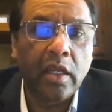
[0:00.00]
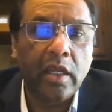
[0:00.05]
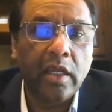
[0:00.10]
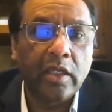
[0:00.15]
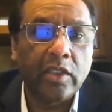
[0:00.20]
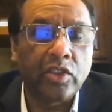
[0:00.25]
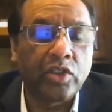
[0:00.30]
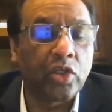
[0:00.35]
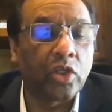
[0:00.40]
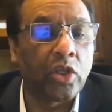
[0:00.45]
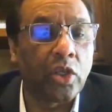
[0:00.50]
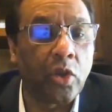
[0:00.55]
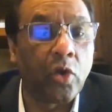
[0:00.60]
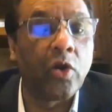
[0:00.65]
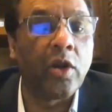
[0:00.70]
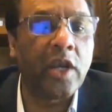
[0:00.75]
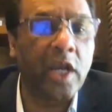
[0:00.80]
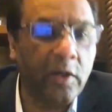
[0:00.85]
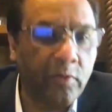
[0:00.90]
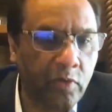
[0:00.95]
is
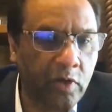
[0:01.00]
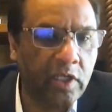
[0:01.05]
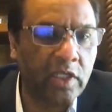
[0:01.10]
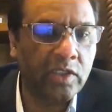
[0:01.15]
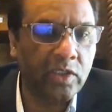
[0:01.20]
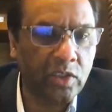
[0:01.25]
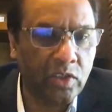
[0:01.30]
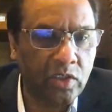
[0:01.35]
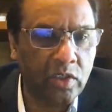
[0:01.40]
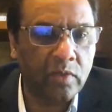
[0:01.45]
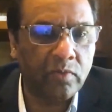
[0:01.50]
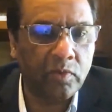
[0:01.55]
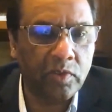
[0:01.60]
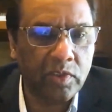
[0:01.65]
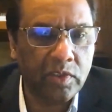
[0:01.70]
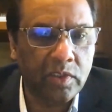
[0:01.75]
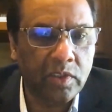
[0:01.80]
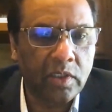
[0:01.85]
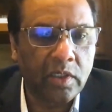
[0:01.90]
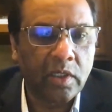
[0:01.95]
secured network as a
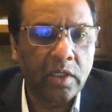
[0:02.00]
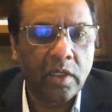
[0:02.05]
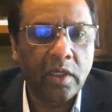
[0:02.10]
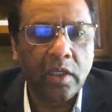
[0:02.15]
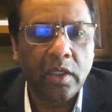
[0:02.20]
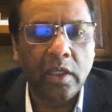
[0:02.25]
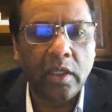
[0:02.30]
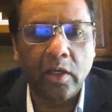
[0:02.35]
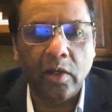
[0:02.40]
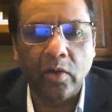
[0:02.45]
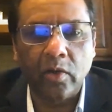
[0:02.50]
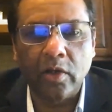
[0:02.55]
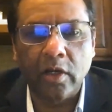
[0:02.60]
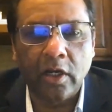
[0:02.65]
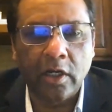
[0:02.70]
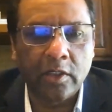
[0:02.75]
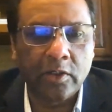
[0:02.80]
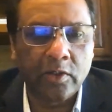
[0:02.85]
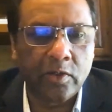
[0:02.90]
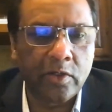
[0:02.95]
service.
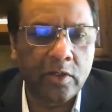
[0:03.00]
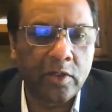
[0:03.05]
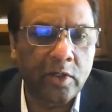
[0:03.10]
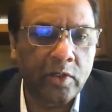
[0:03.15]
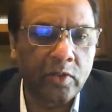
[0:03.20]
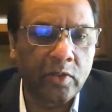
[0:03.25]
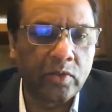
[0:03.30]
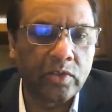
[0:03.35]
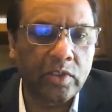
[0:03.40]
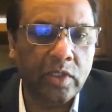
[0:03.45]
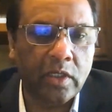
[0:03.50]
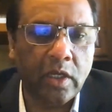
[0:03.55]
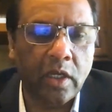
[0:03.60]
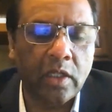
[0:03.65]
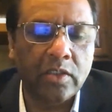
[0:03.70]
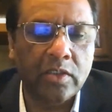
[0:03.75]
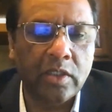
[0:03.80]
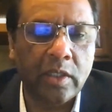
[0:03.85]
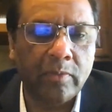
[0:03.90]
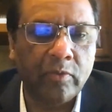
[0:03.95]
Gartner introduced the
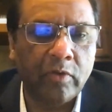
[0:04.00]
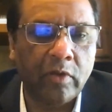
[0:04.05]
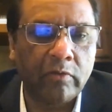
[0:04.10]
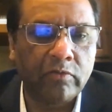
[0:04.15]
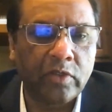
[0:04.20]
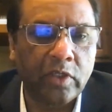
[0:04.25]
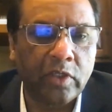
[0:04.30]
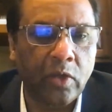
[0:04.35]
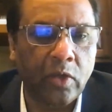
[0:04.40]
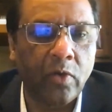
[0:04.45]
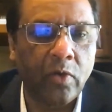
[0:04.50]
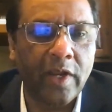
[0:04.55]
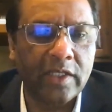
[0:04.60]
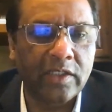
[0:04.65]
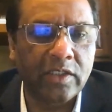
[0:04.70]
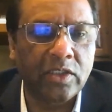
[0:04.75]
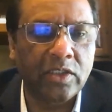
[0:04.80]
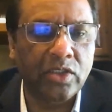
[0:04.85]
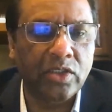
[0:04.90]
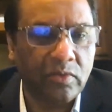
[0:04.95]
concept of secure
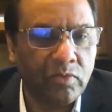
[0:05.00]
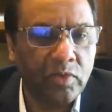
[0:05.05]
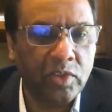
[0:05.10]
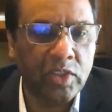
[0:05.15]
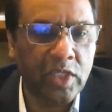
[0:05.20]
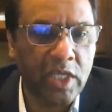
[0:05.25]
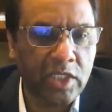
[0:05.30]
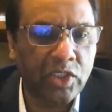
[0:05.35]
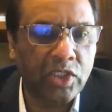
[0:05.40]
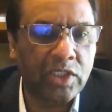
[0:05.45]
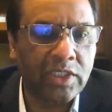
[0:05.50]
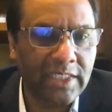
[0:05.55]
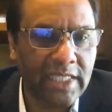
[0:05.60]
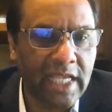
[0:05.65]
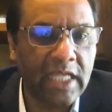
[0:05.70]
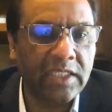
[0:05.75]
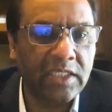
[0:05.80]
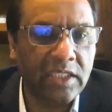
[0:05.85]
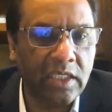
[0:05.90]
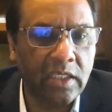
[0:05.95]
access service,
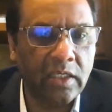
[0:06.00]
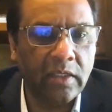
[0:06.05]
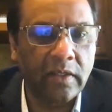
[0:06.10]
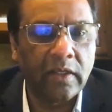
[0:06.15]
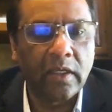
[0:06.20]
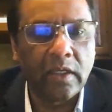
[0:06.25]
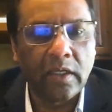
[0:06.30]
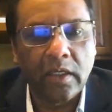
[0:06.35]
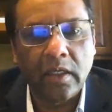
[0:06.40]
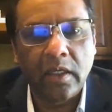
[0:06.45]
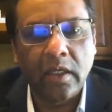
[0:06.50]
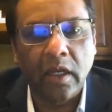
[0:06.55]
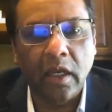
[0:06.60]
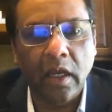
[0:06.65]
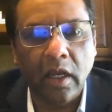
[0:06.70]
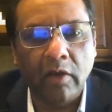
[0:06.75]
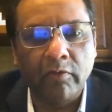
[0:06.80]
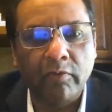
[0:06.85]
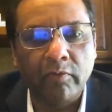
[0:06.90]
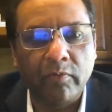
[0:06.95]
SASE,
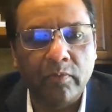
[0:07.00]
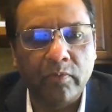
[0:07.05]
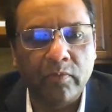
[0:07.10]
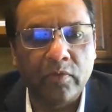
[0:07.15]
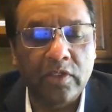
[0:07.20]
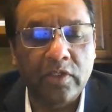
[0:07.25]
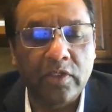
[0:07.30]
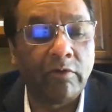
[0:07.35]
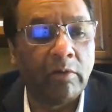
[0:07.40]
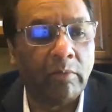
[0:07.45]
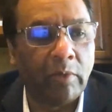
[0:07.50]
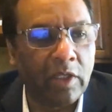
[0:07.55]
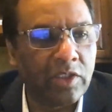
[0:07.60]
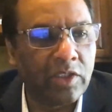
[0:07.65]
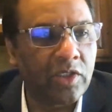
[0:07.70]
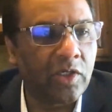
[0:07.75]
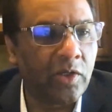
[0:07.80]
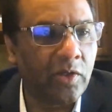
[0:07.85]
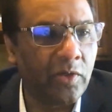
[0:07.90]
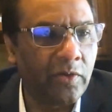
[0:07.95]
several
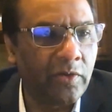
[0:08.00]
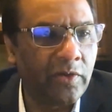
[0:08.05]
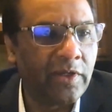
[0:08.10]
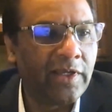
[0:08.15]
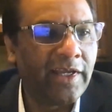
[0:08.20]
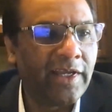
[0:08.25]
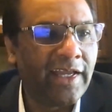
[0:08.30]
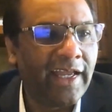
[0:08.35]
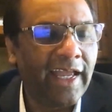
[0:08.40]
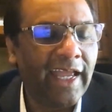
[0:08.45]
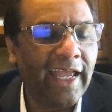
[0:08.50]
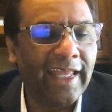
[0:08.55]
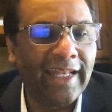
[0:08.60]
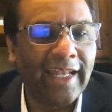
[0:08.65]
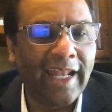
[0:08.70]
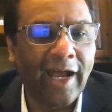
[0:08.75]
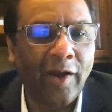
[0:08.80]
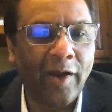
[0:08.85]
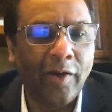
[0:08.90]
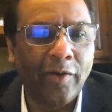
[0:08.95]
months ago, and
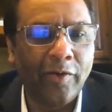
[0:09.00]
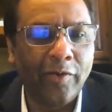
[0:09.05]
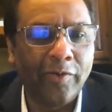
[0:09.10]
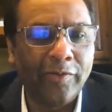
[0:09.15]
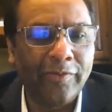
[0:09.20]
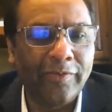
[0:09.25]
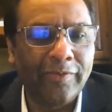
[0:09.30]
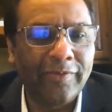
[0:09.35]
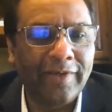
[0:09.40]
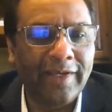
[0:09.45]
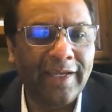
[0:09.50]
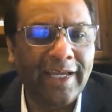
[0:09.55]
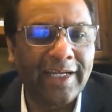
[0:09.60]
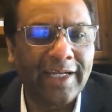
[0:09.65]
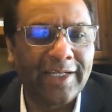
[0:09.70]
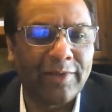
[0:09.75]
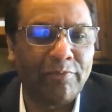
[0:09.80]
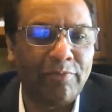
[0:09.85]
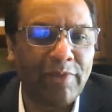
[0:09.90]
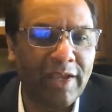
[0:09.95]
now
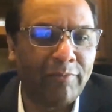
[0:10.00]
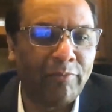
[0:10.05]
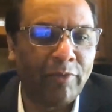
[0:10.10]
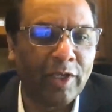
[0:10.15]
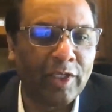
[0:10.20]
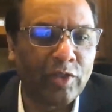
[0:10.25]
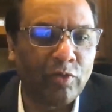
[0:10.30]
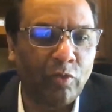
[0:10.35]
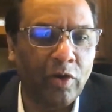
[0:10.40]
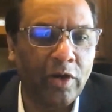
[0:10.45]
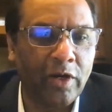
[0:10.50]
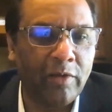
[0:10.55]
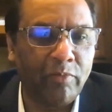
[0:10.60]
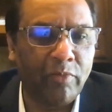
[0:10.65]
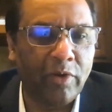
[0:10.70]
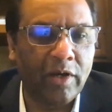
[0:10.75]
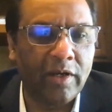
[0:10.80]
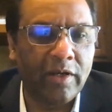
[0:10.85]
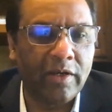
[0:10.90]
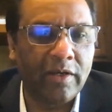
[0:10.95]
it's a big buzzword,
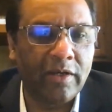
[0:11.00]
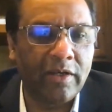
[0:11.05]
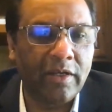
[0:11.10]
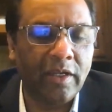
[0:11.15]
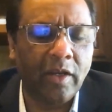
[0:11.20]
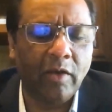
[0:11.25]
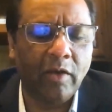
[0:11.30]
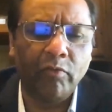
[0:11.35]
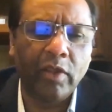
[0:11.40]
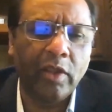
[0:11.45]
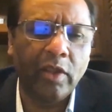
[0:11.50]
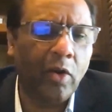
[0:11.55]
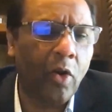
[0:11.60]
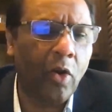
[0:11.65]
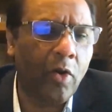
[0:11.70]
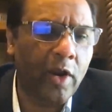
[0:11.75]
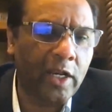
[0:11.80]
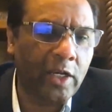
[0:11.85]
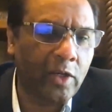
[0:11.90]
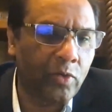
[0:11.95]
but we are
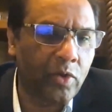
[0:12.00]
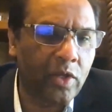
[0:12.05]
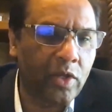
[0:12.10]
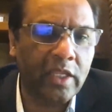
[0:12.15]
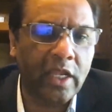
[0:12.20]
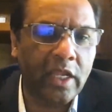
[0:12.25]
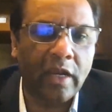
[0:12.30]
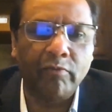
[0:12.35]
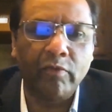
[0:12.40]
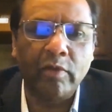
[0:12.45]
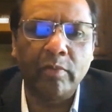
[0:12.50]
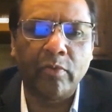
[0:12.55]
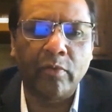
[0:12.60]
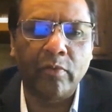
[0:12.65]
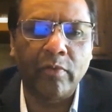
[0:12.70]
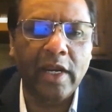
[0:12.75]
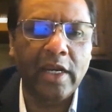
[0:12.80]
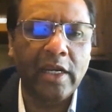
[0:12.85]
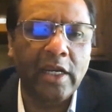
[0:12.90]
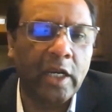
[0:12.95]
already doing that. We
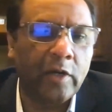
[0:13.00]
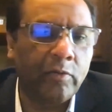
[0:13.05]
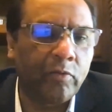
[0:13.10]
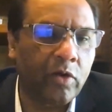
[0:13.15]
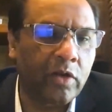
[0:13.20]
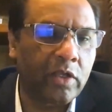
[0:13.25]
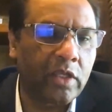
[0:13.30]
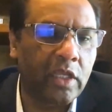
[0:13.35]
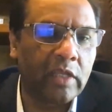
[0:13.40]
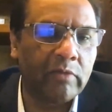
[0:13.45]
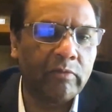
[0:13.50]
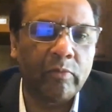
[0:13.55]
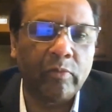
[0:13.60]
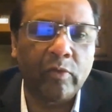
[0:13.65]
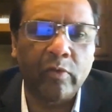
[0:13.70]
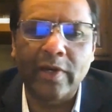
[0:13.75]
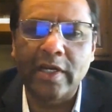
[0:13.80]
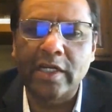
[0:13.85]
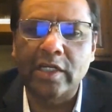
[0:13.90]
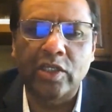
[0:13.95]
provide networking, we
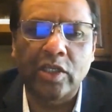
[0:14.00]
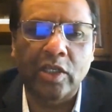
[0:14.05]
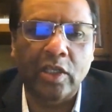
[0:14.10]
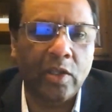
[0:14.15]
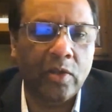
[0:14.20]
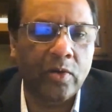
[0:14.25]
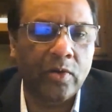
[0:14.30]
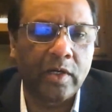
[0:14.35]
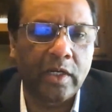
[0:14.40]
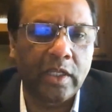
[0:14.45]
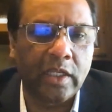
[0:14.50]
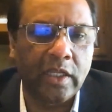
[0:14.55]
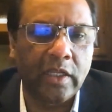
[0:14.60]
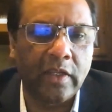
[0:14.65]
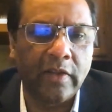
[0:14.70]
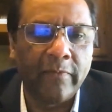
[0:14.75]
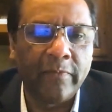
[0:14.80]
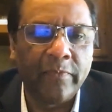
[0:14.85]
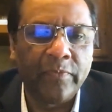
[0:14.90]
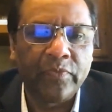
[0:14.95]
provide
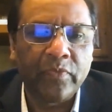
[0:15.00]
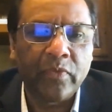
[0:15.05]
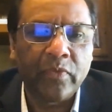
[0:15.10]
security,